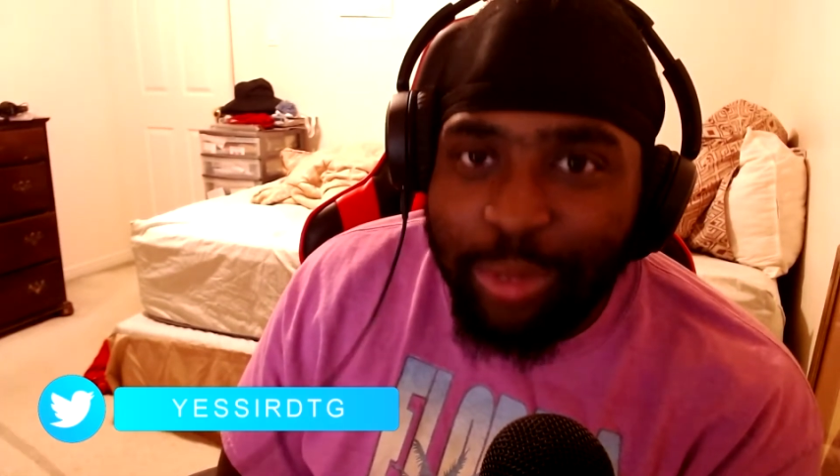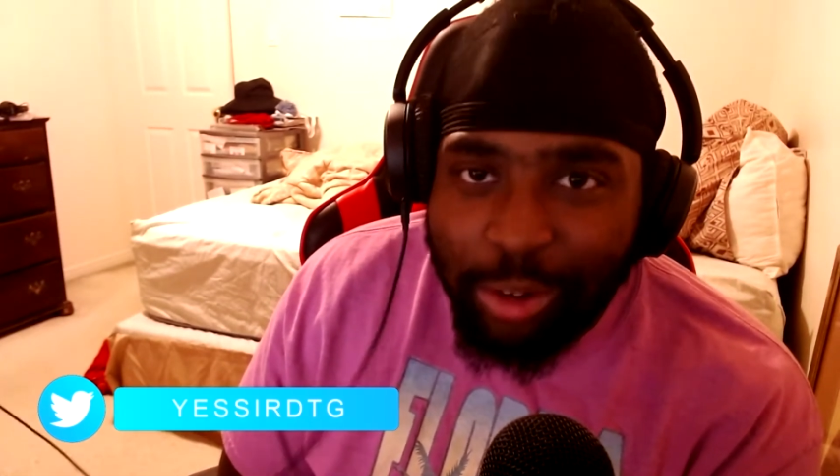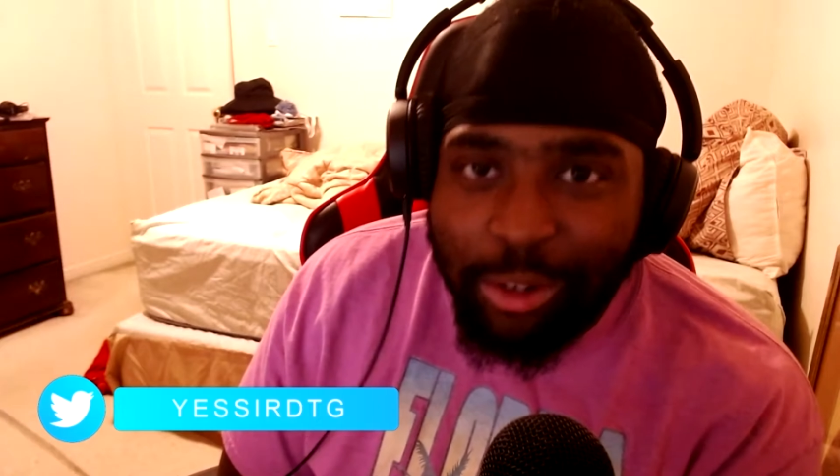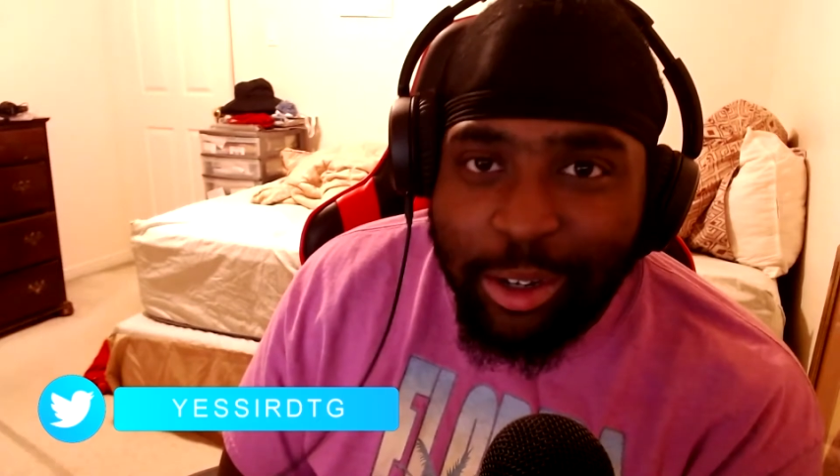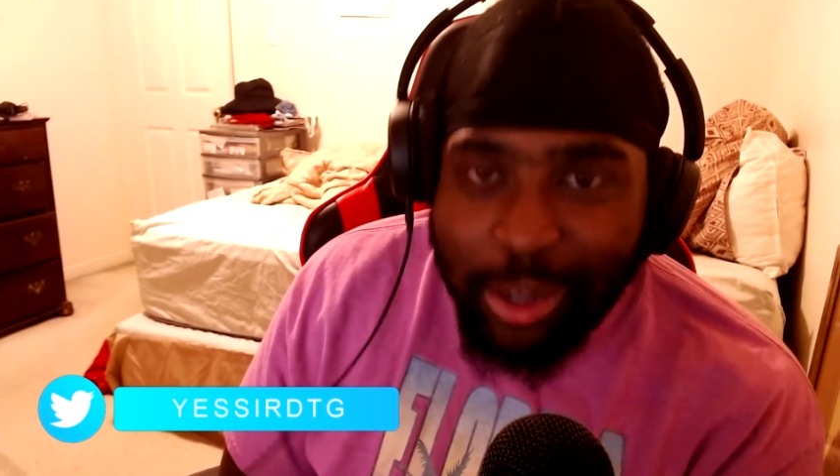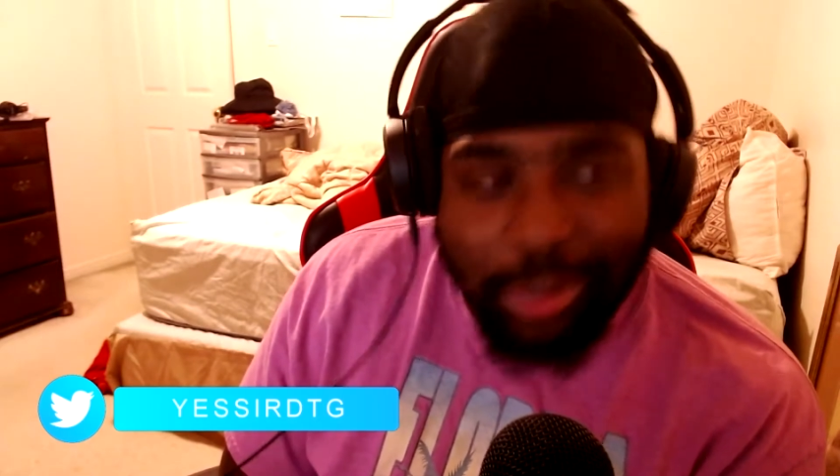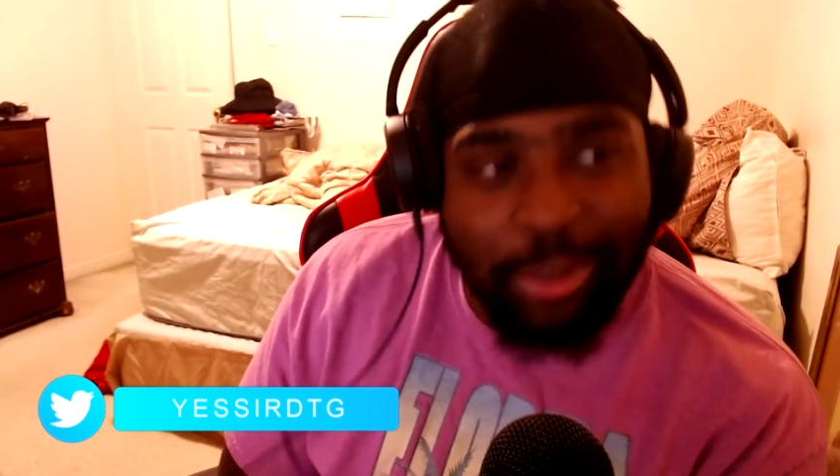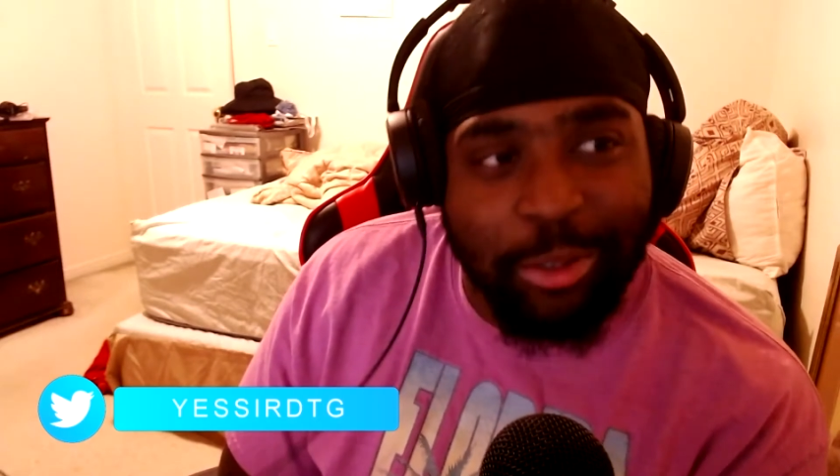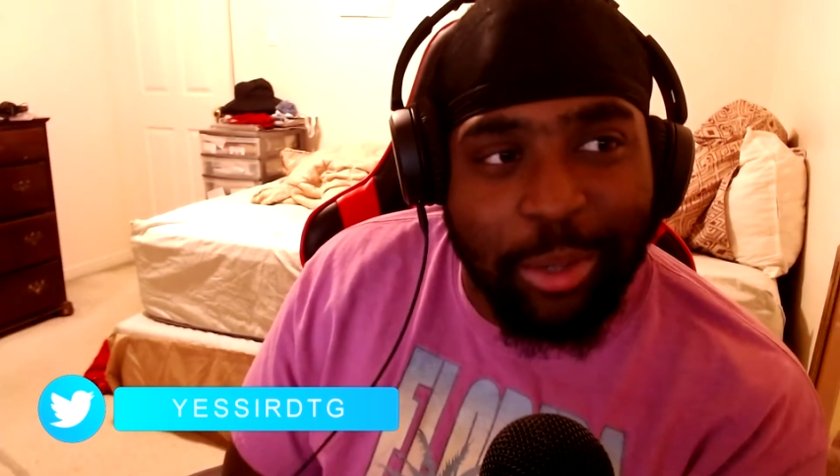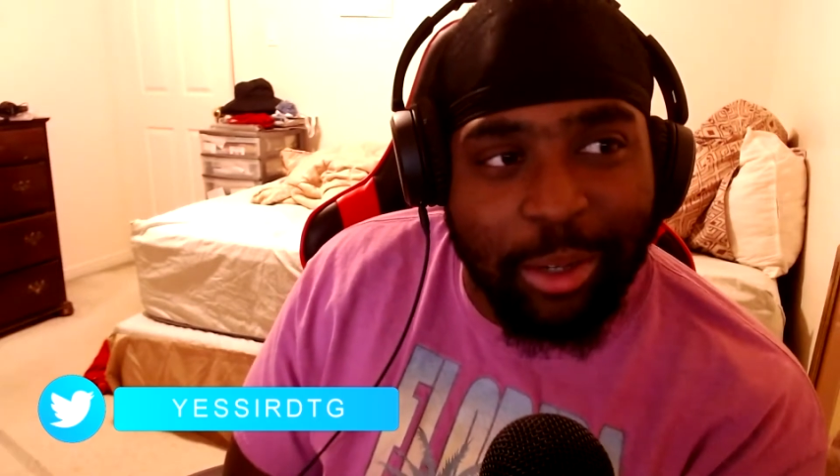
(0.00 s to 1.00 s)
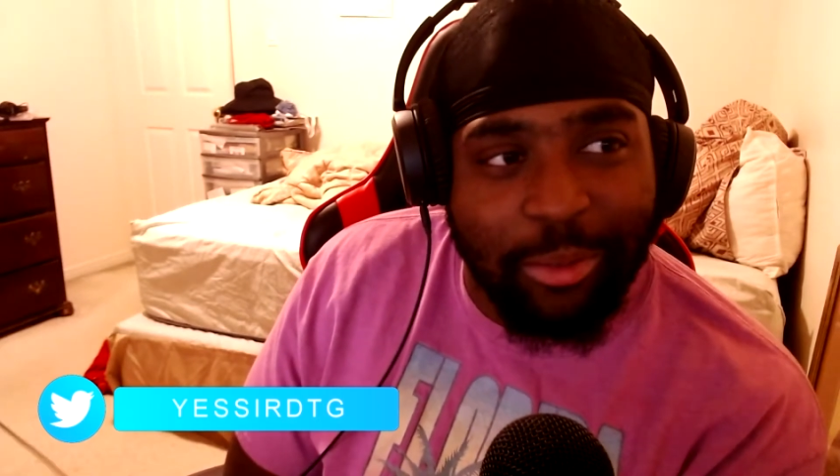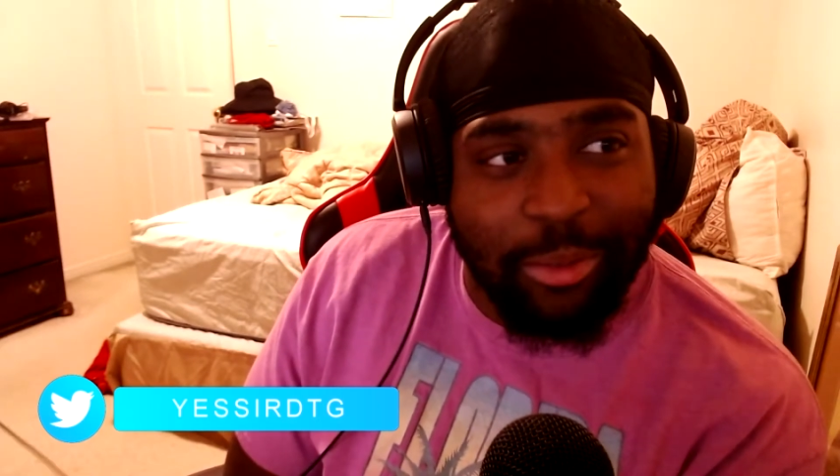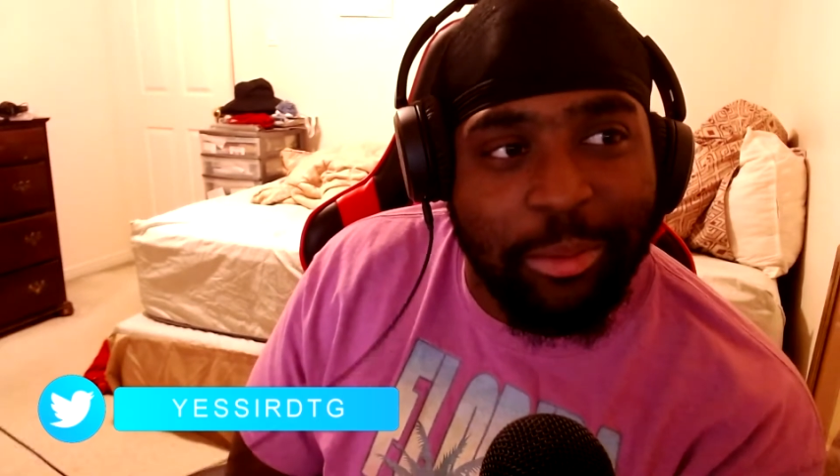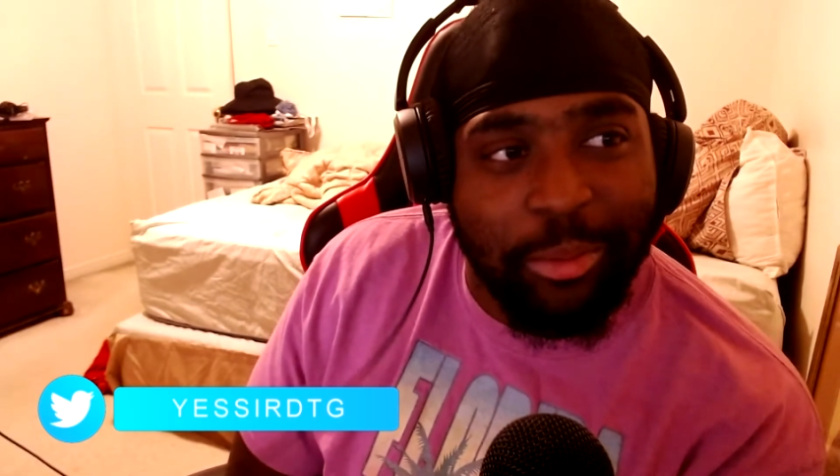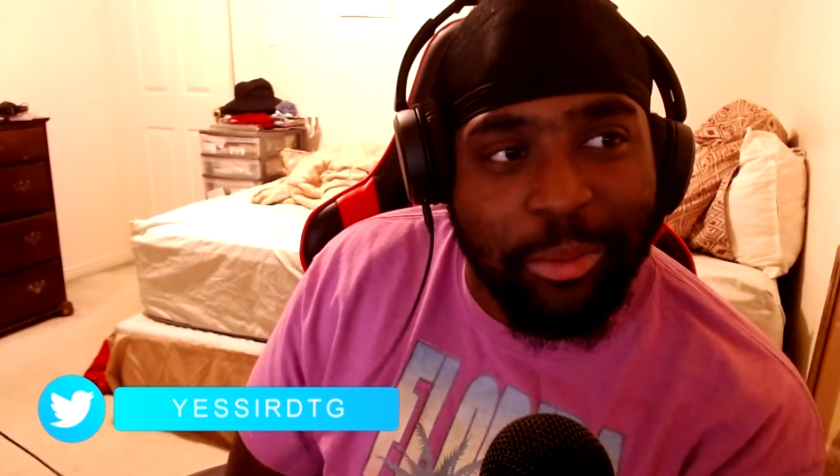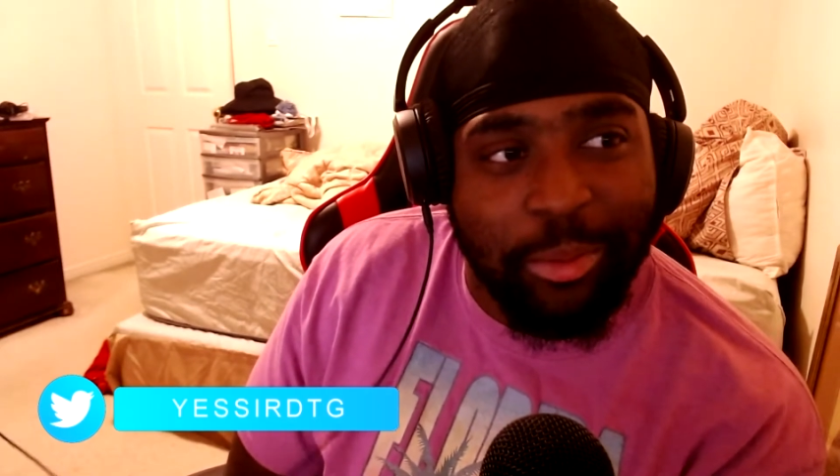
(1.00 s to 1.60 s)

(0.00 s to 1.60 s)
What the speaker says: very disrespectful.